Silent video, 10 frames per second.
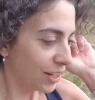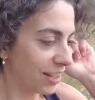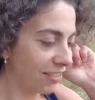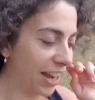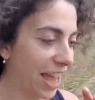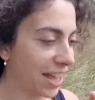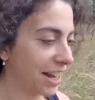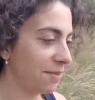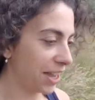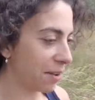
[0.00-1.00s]
okay,
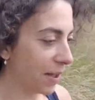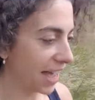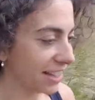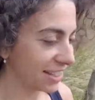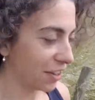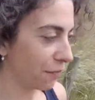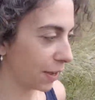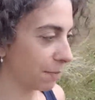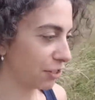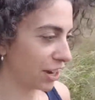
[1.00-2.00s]
let me go back. So
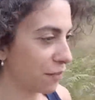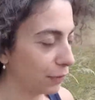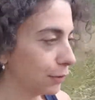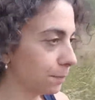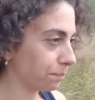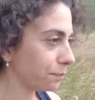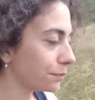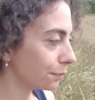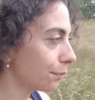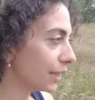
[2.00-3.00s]
find my train of thought.
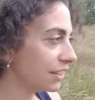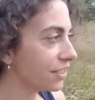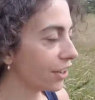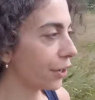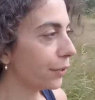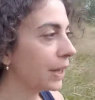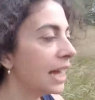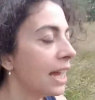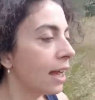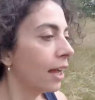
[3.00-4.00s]
So
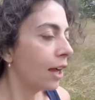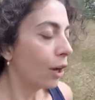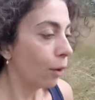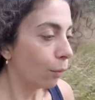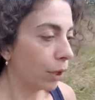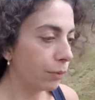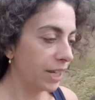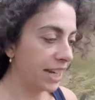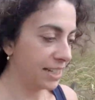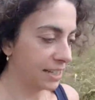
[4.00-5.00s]
what we
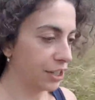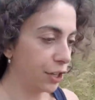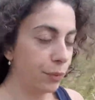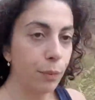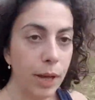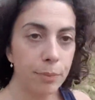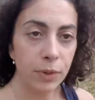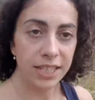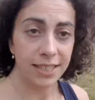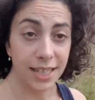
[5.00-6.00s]
need to do when
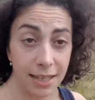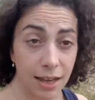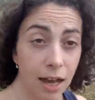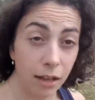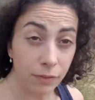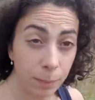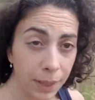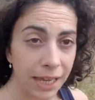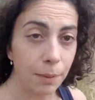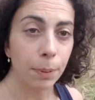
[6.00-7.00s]
we see that other
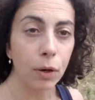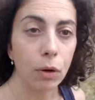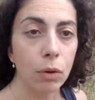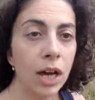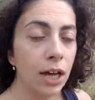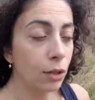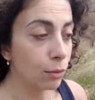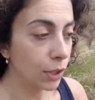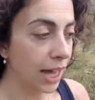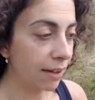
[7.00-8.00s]
people
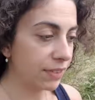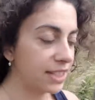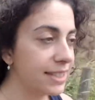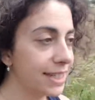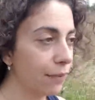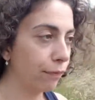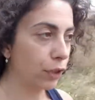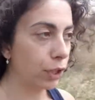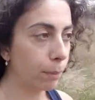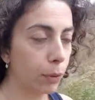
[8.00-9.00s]
will have a
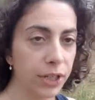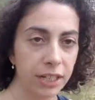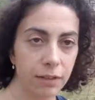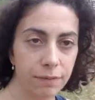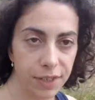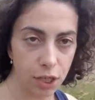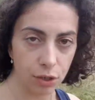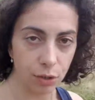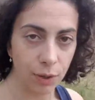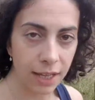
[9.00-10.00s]
different point of
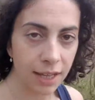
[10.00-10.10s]
view,